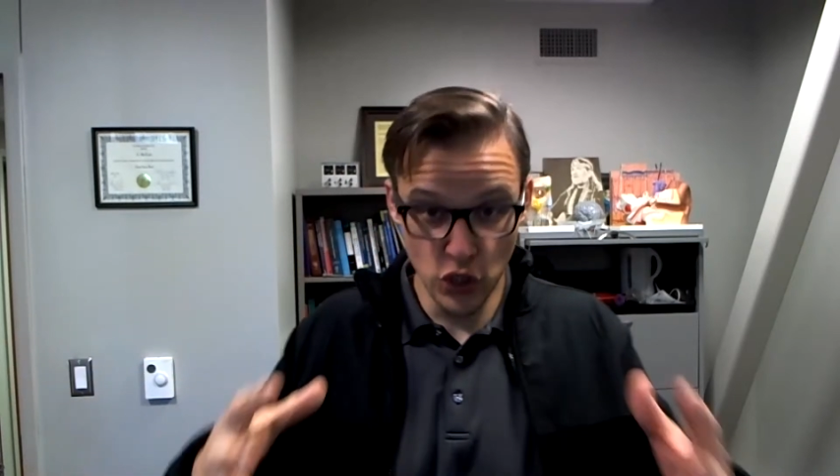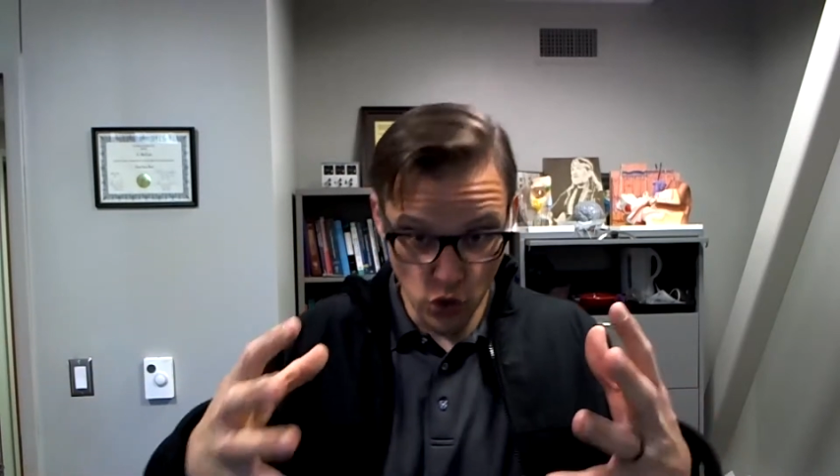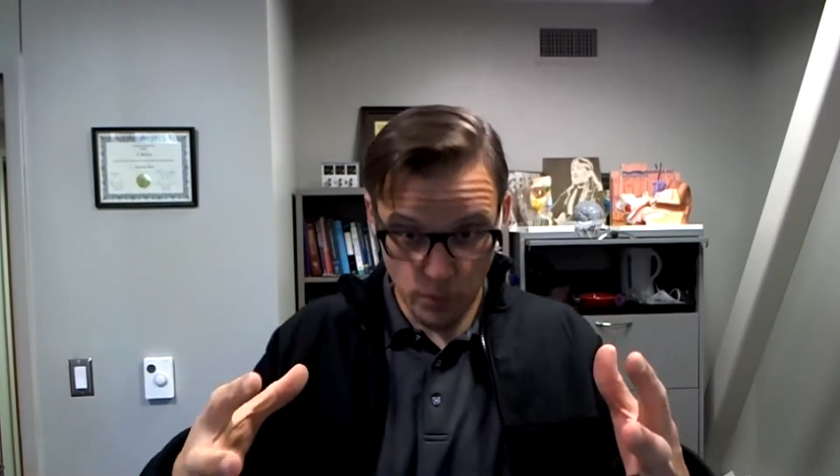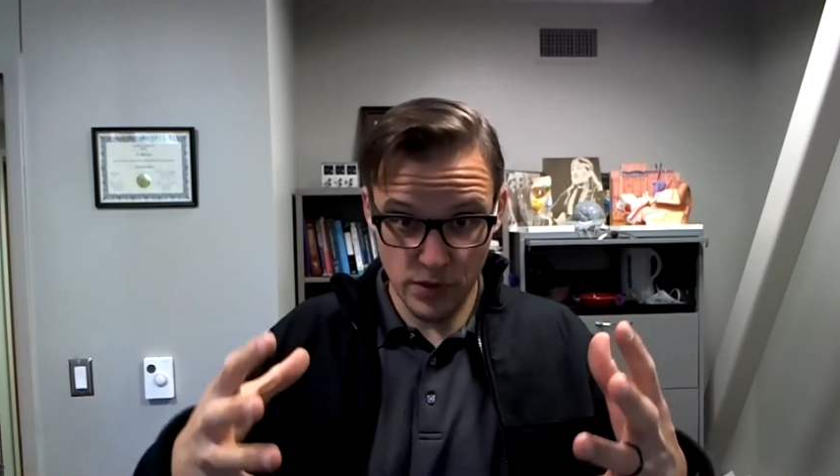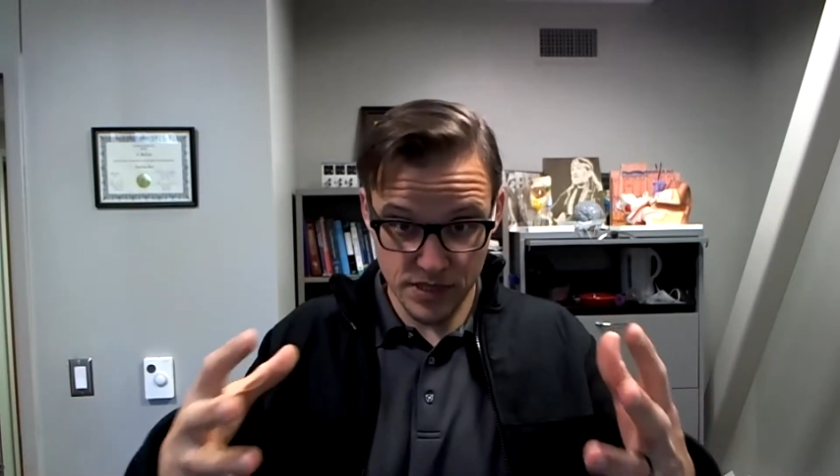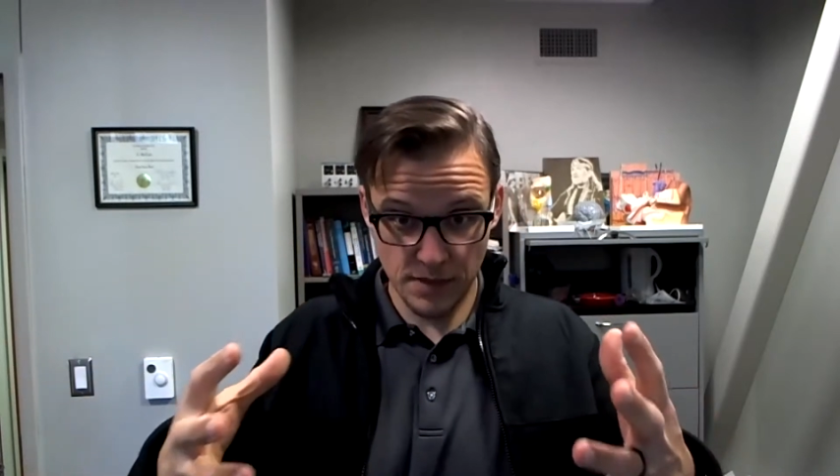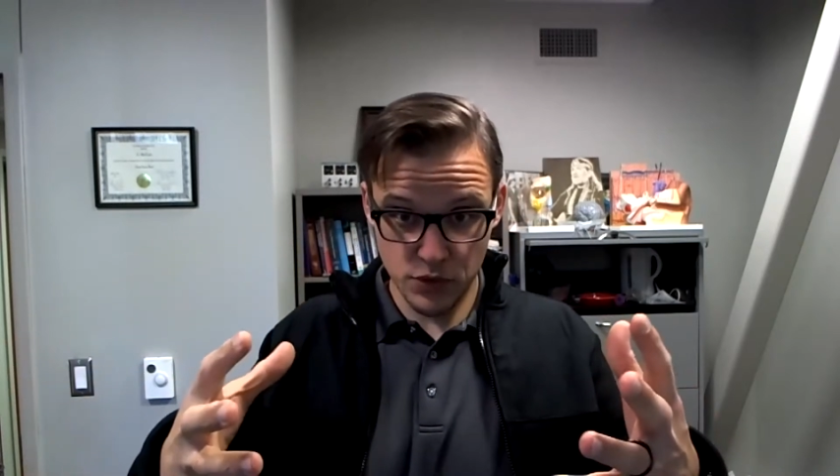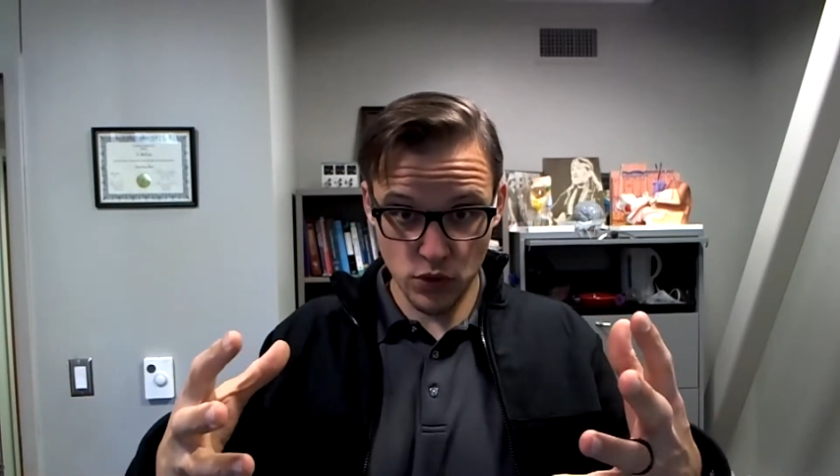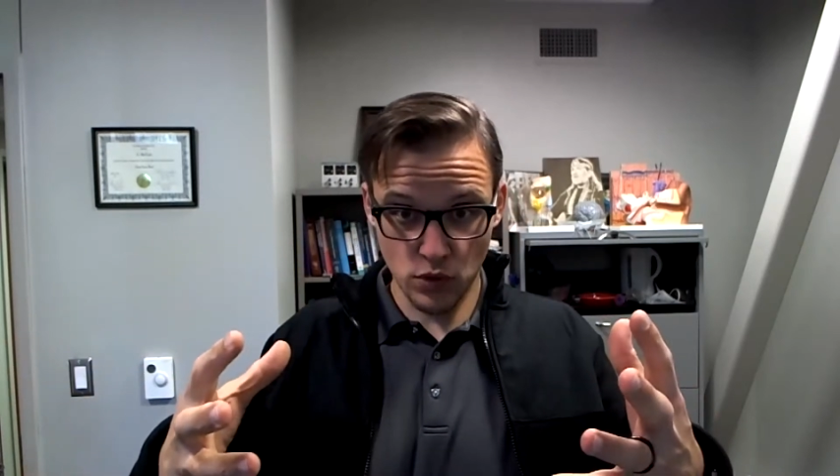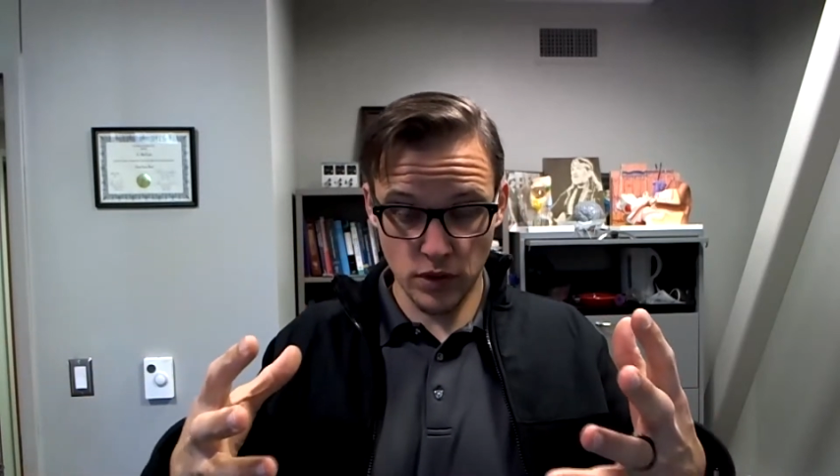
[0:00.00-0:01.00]
your
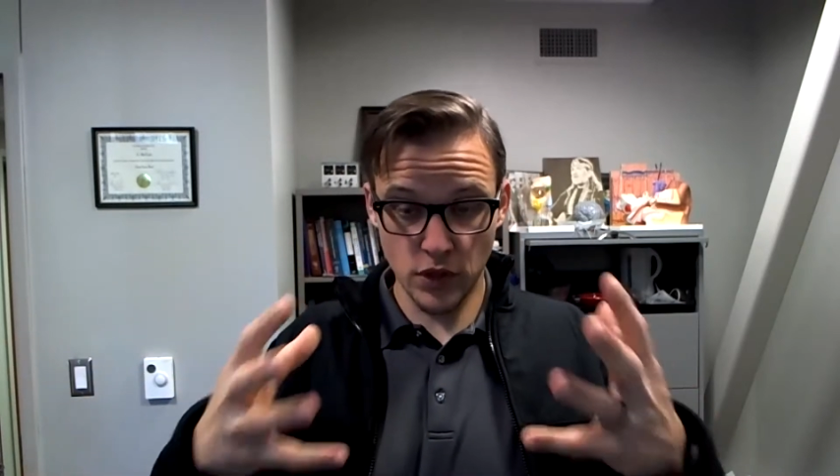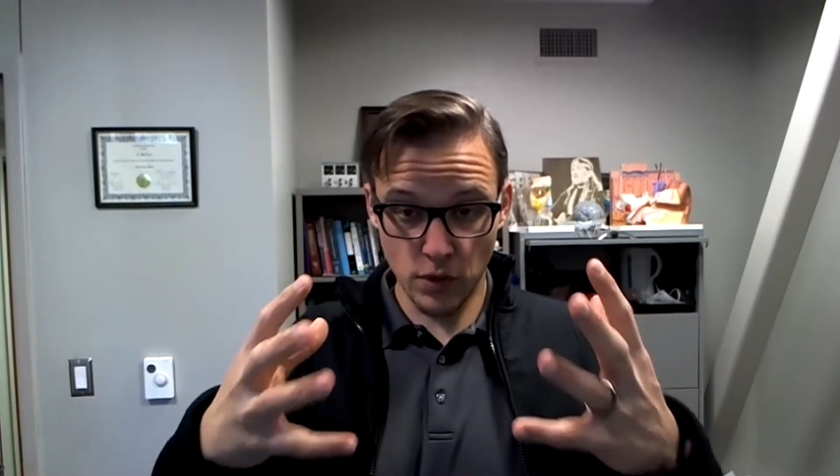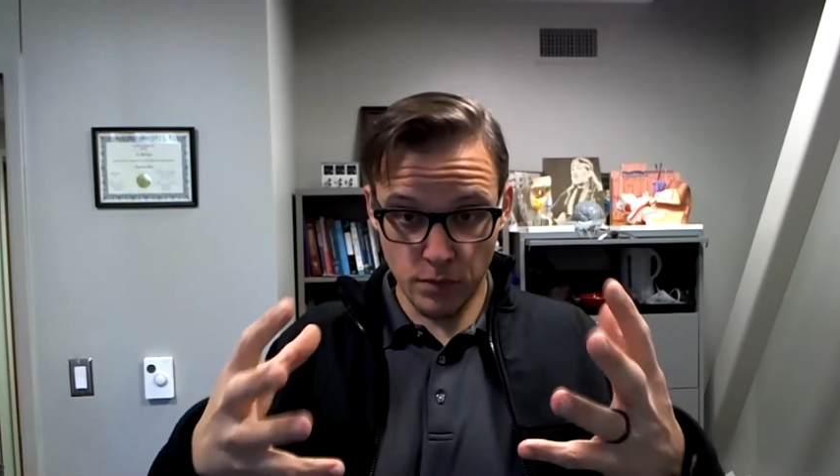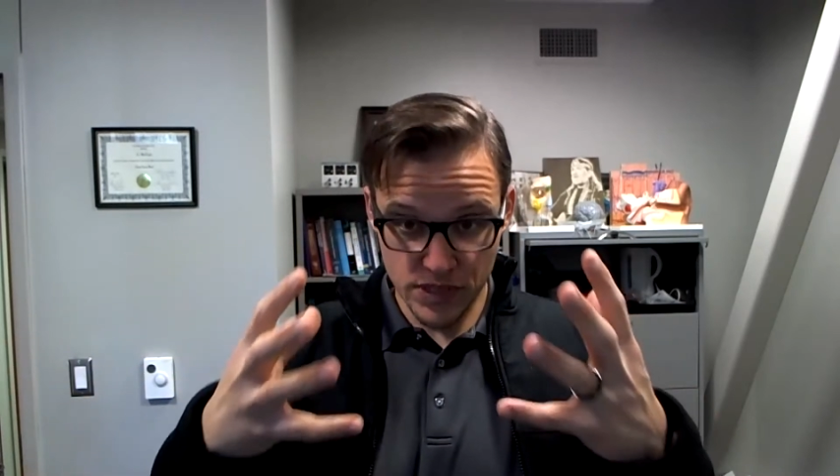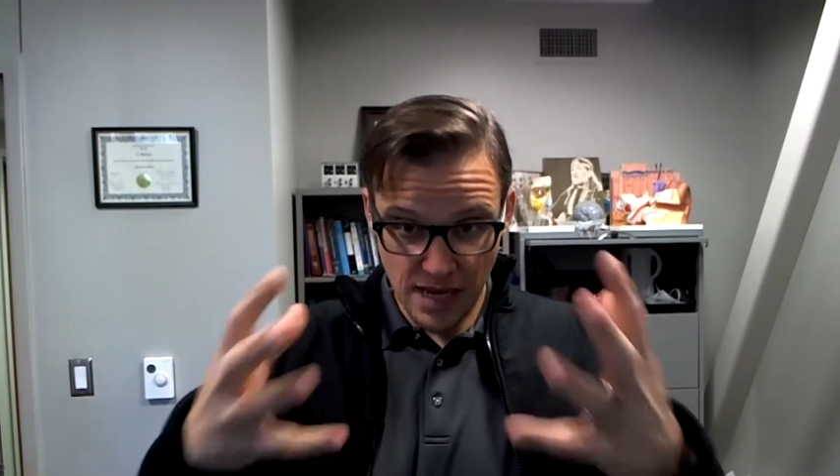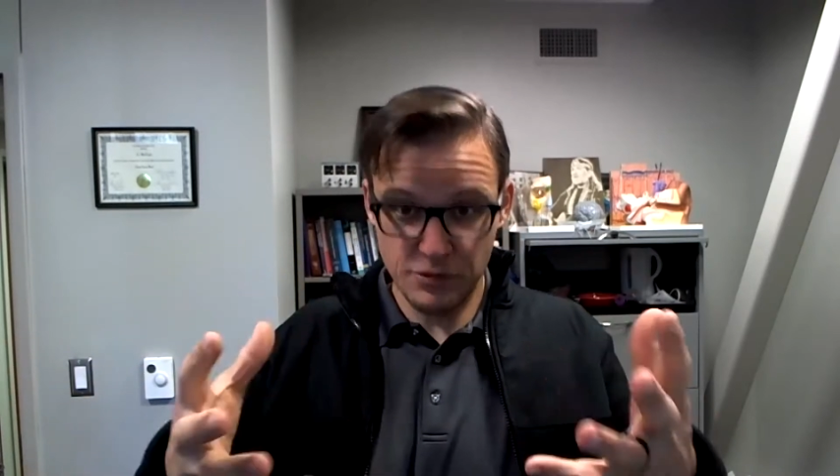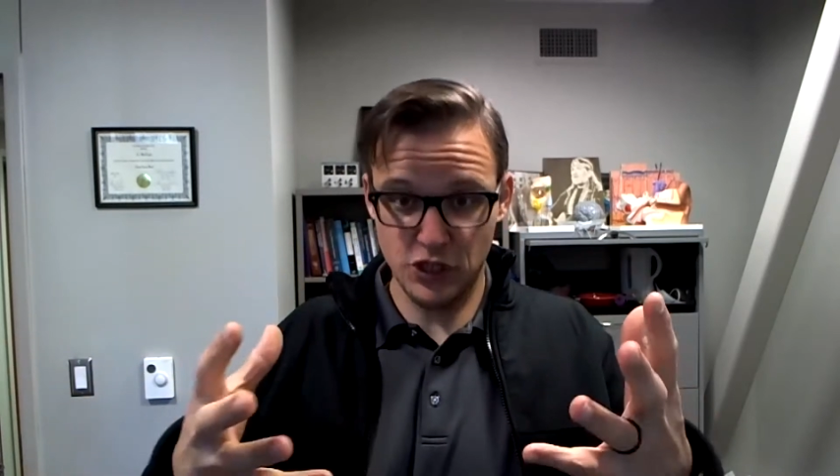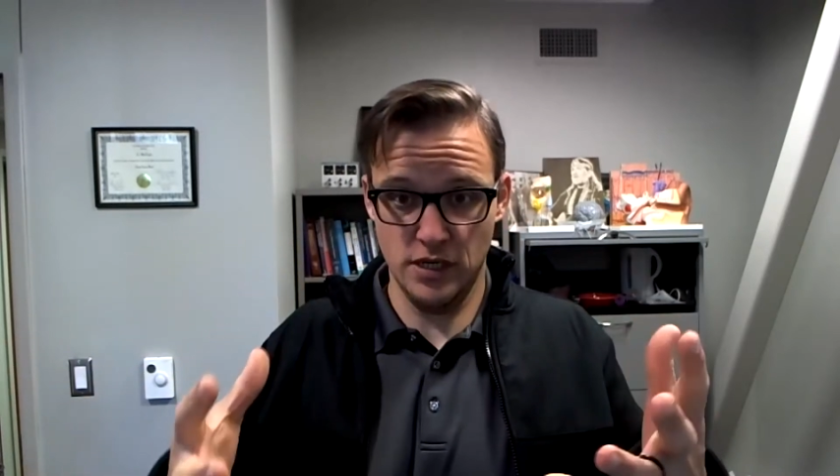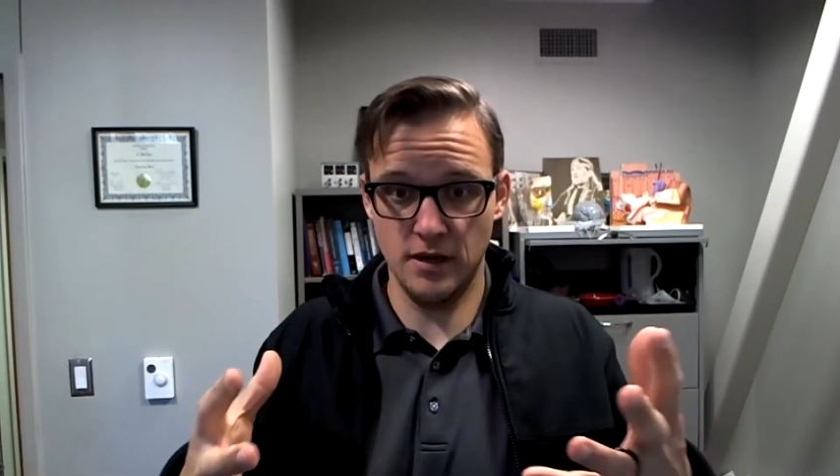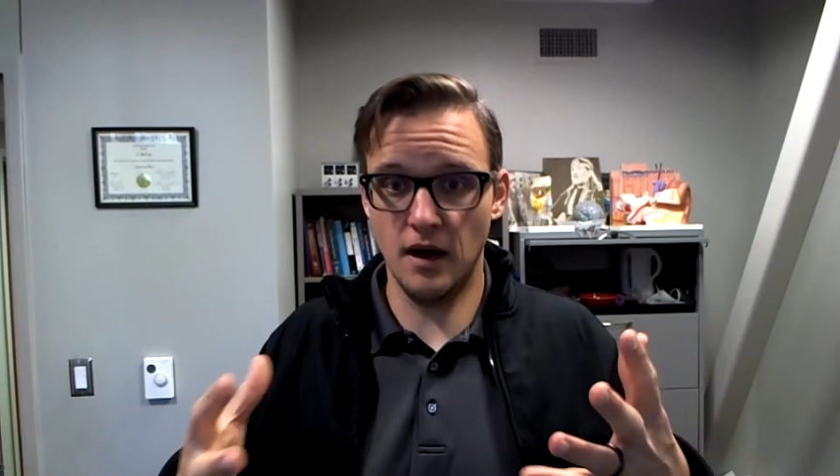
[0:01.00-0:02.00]
perception